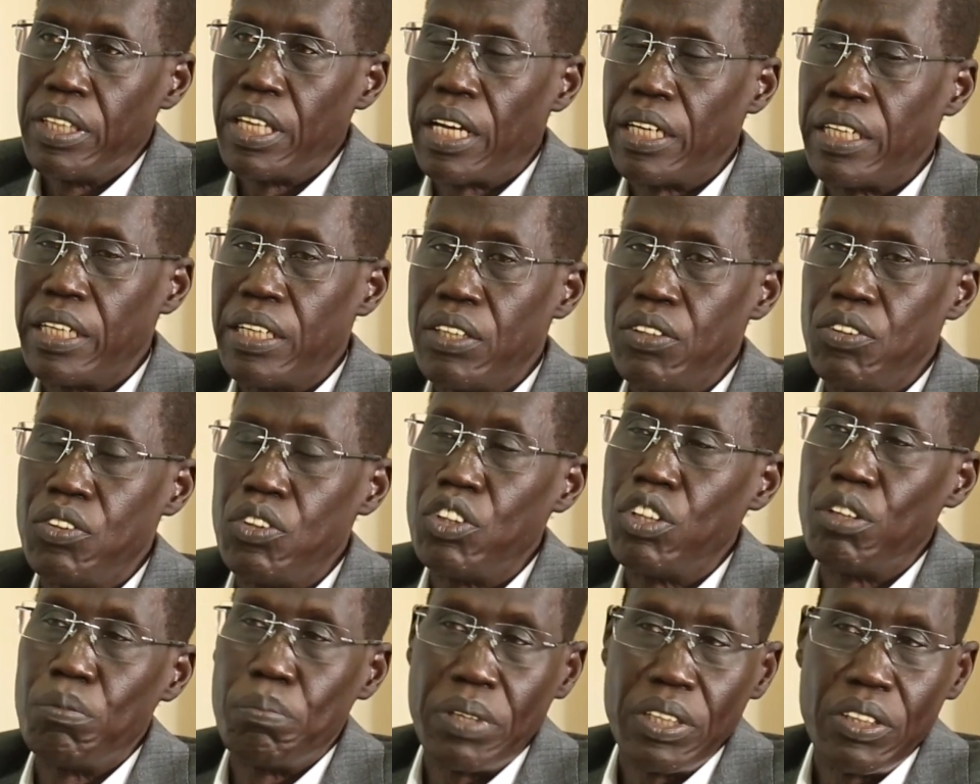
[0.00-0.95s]
that a
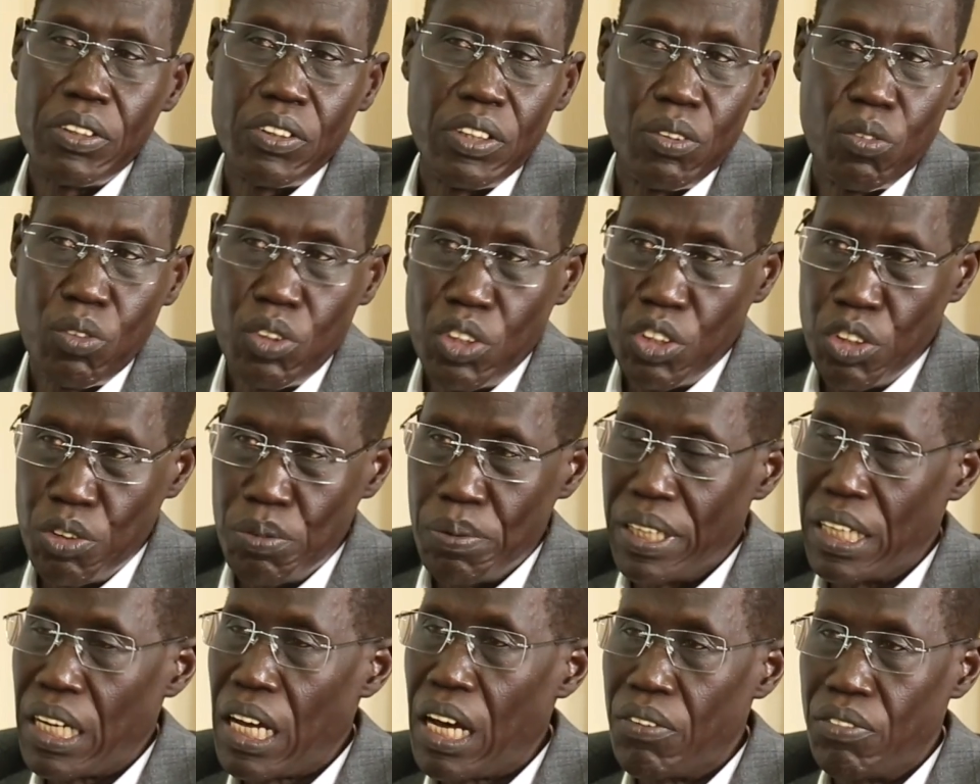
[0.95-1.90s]
student medicine will
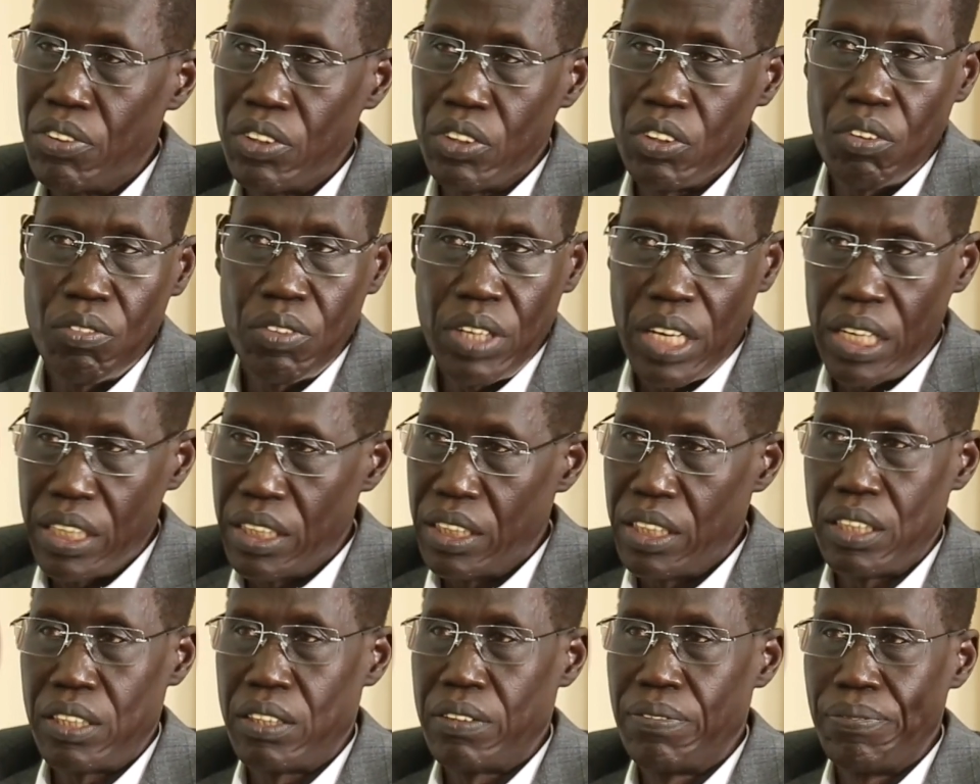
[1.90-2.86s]
spend an average of 9
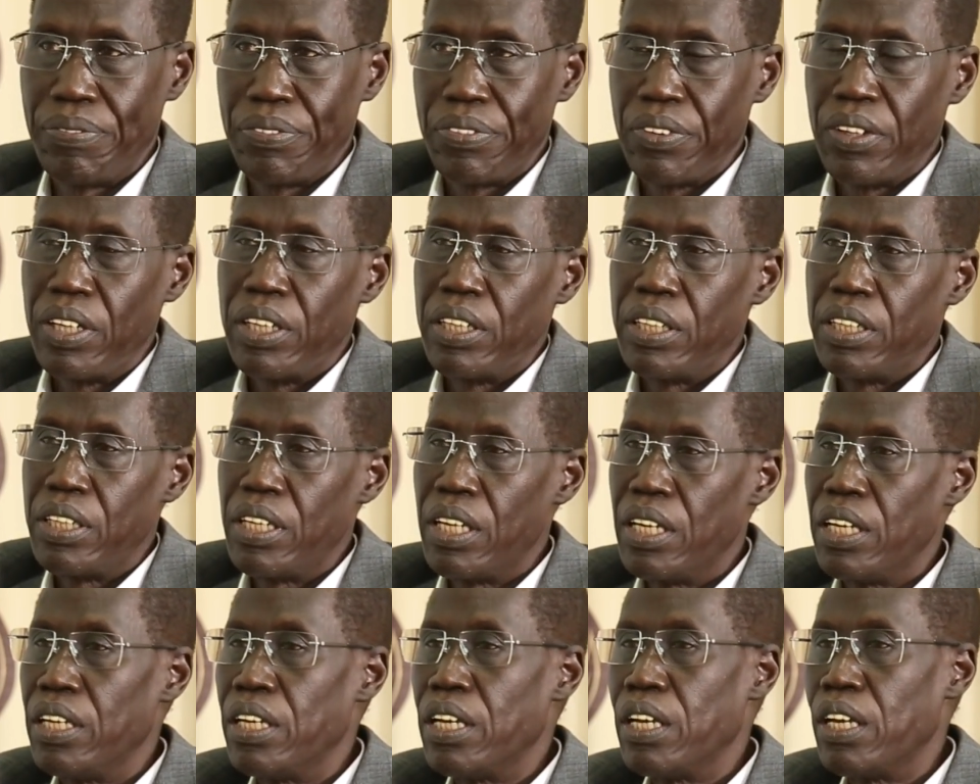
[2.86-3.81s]
years.
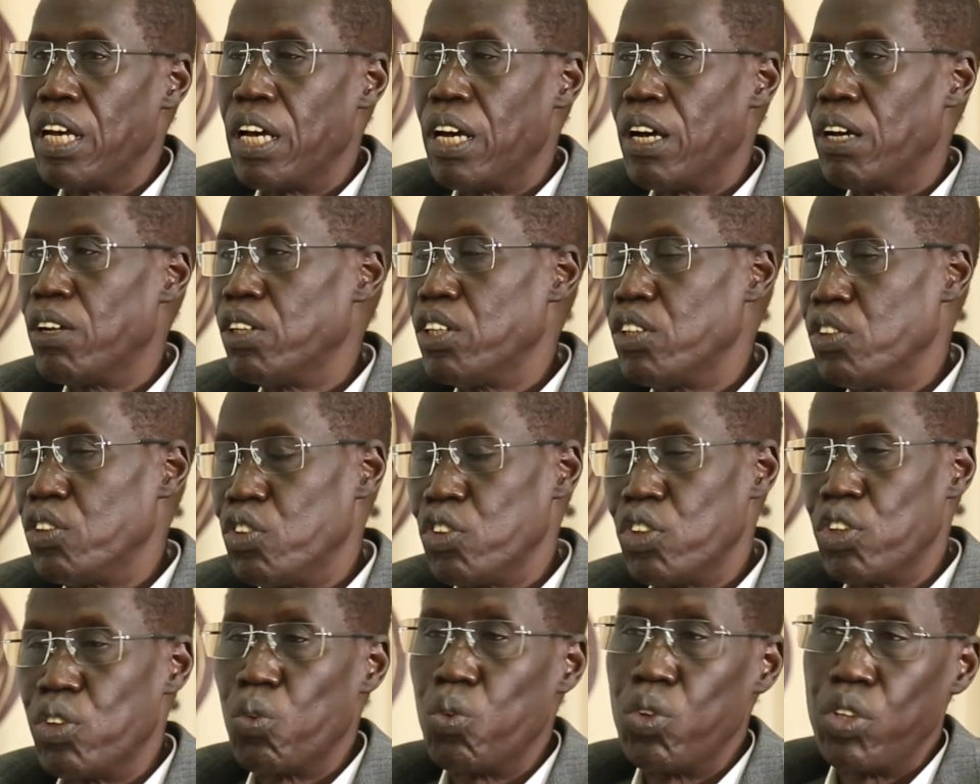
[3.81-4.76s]
The
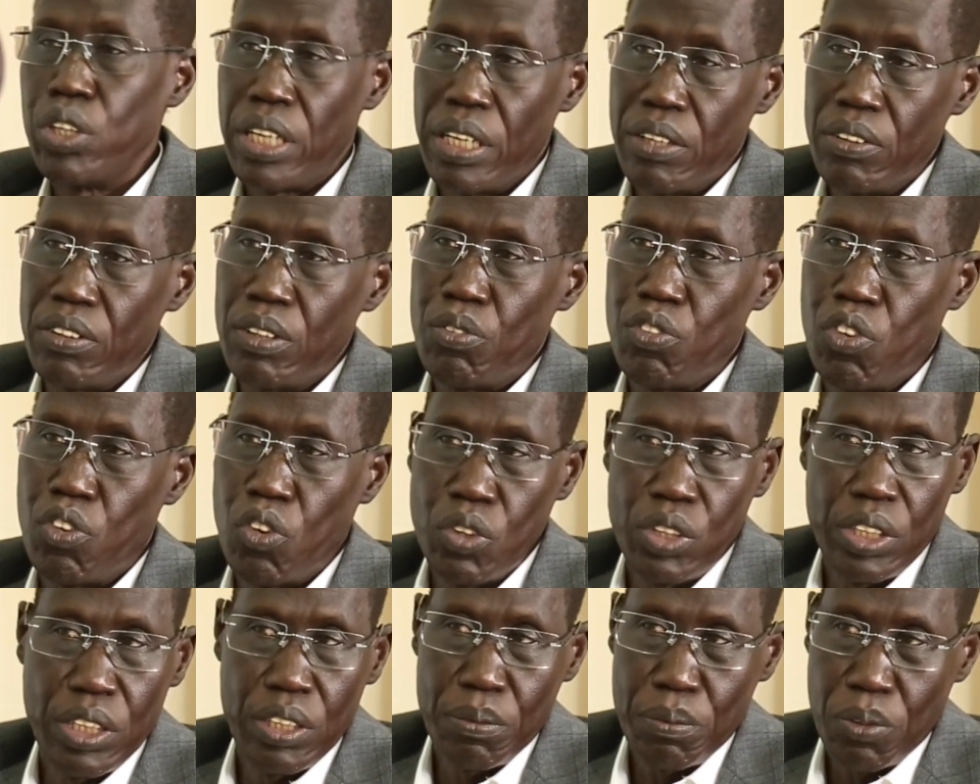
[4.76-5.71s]
student who has a
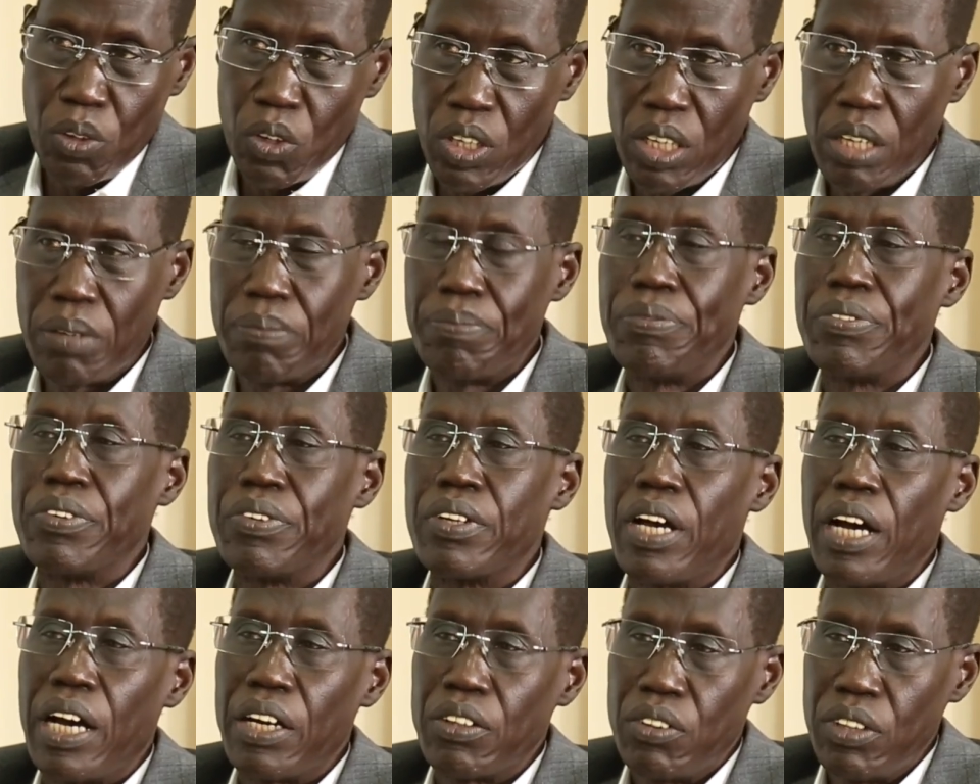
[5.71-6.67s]
4-year program
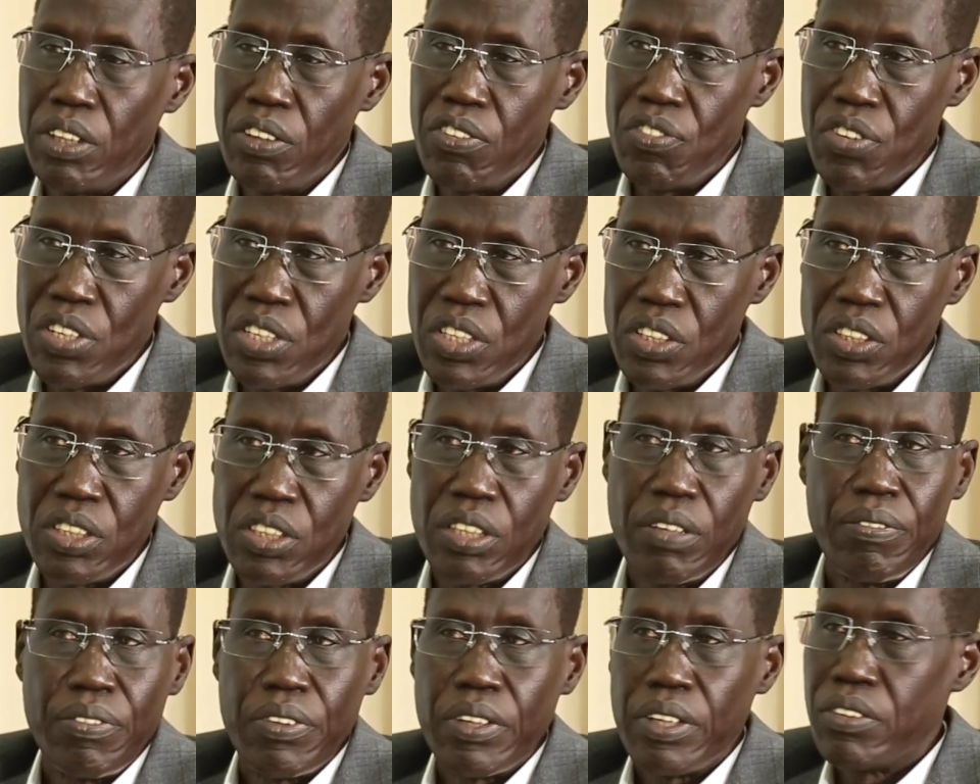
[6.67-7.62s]
actually finished
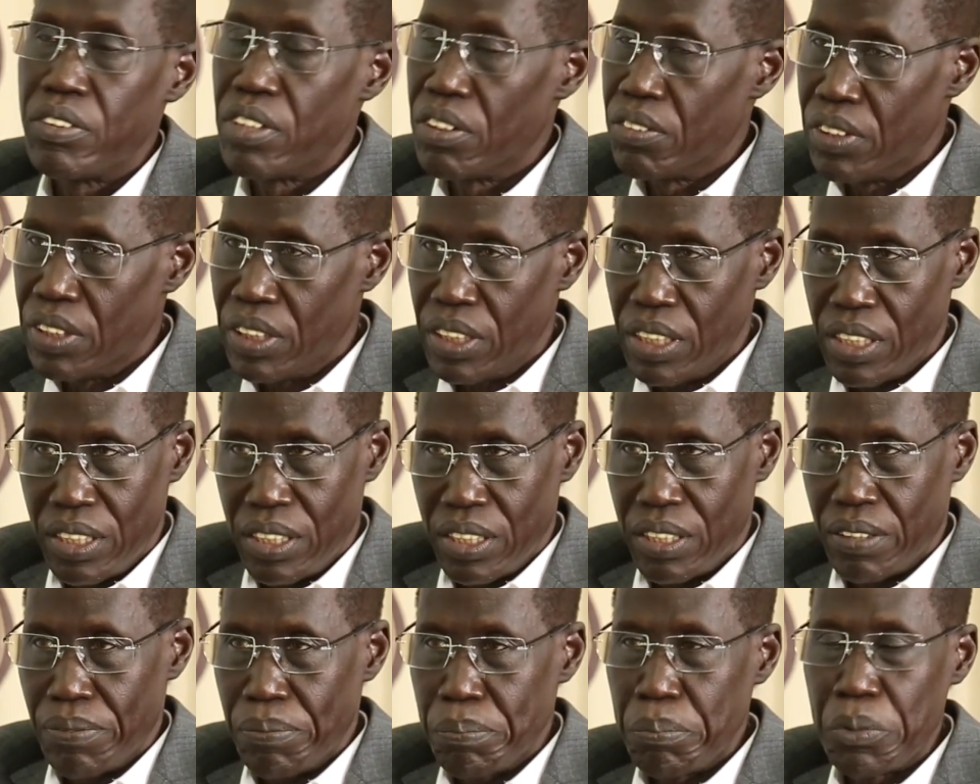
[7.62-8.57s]
7
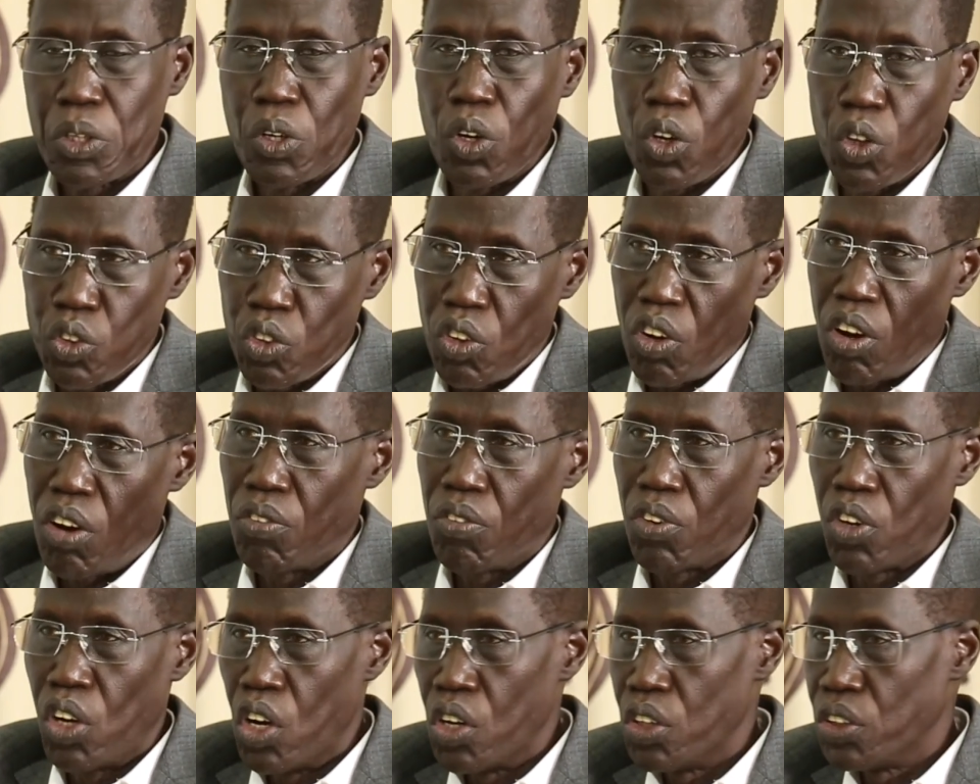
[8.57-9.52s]
years because
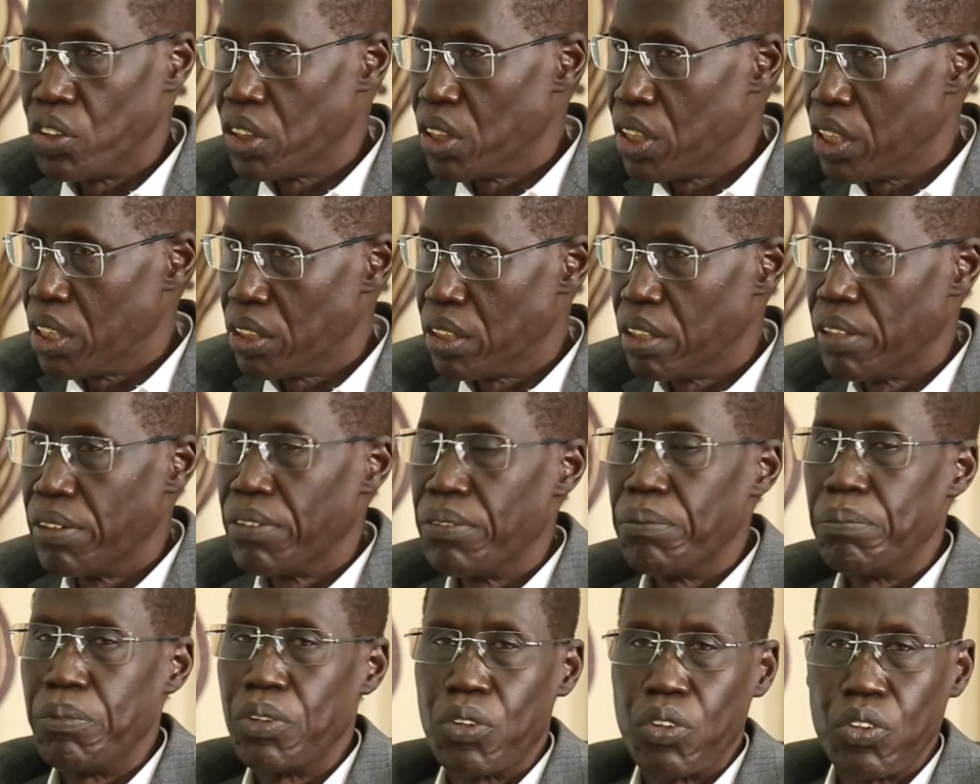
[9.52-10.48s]
of closures,
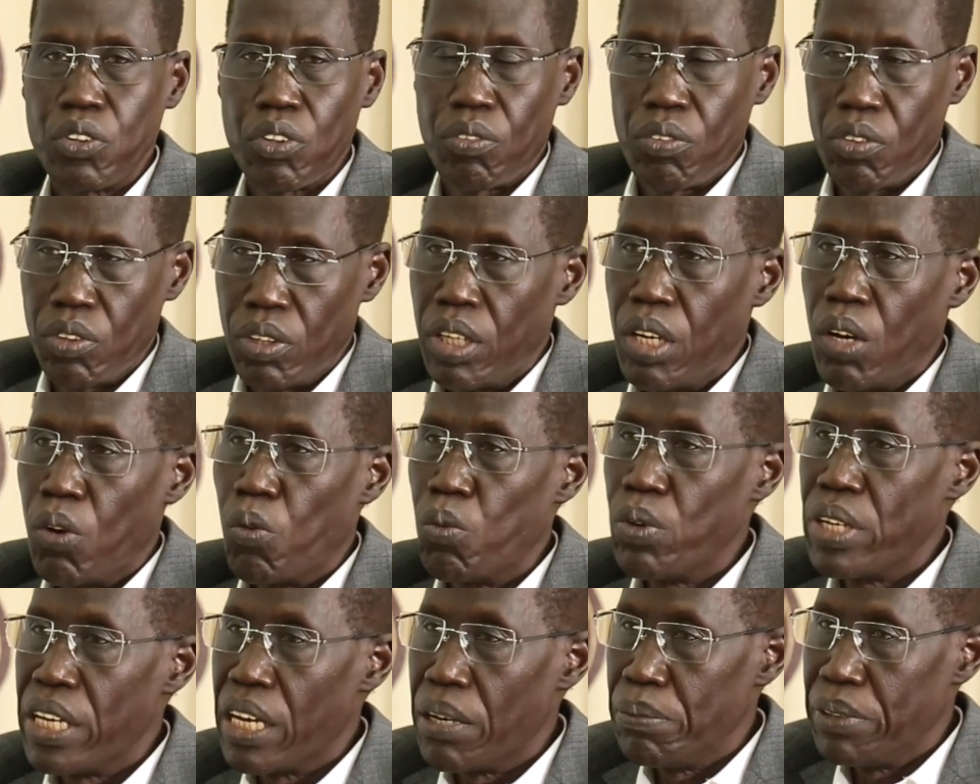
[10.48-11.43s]
because of
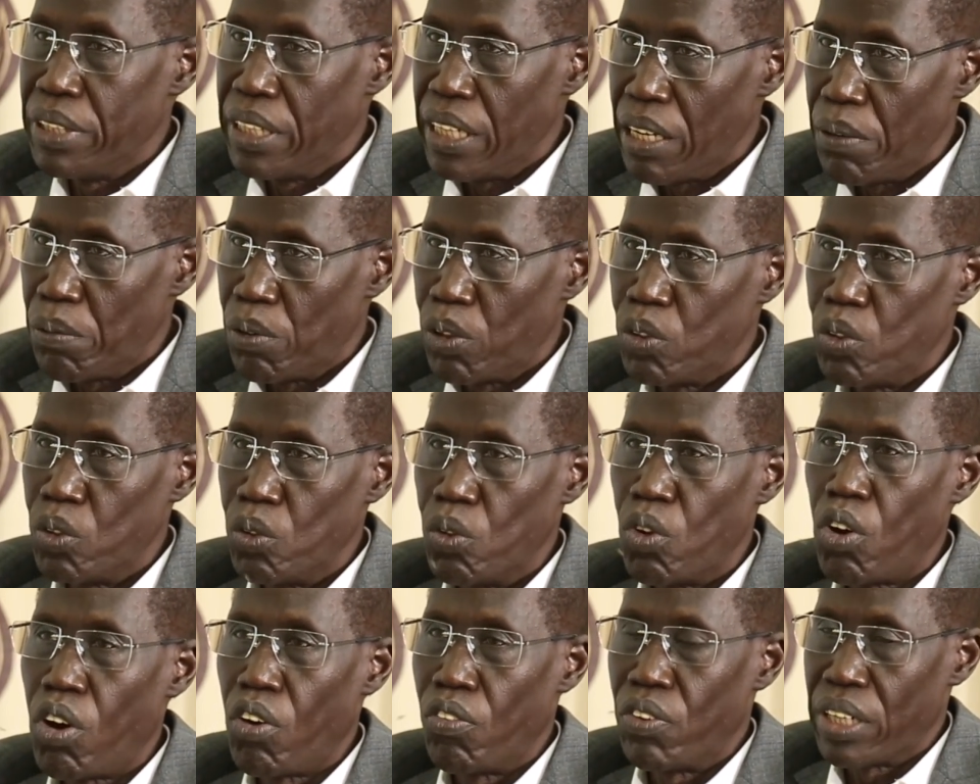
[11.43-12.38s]
we have been able
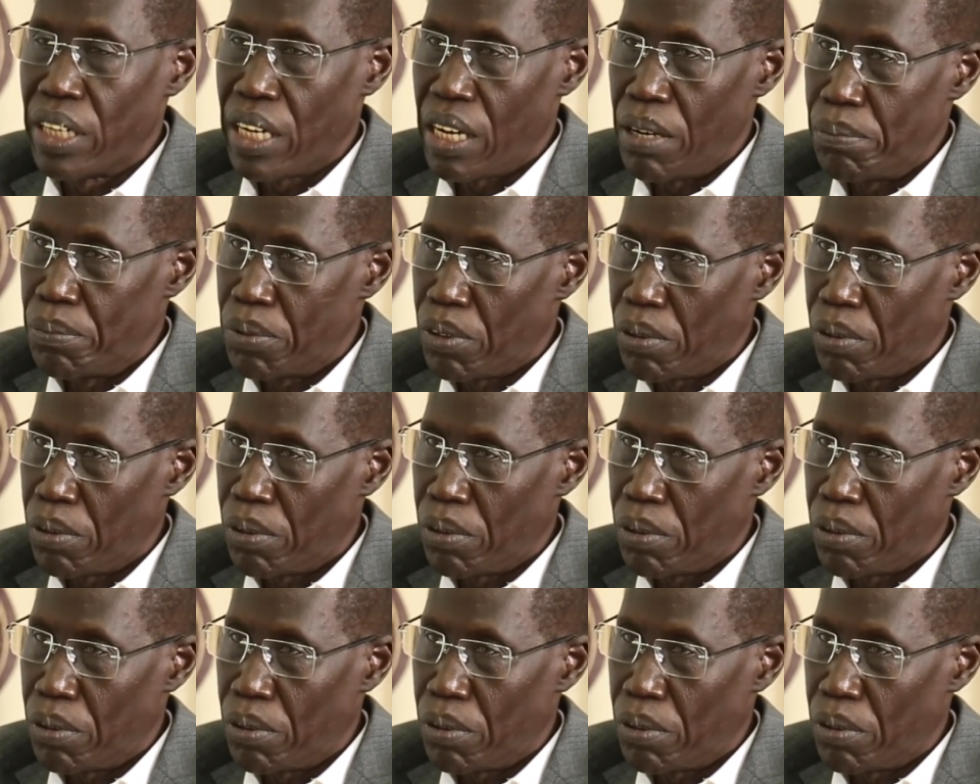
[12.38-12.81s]
to overcome